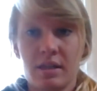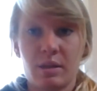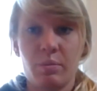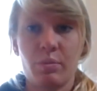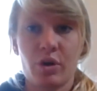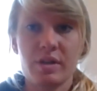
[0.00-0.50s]

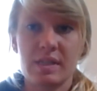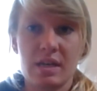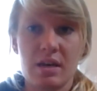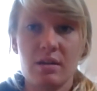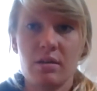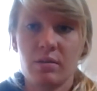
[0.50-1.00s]
some bird
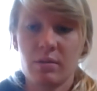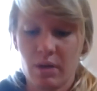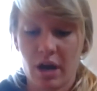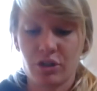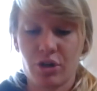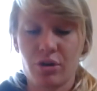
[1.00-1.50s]
seed.
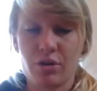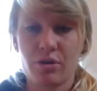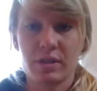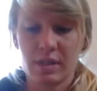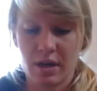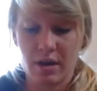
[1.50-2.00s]
I
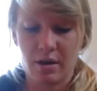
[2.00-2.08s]
chose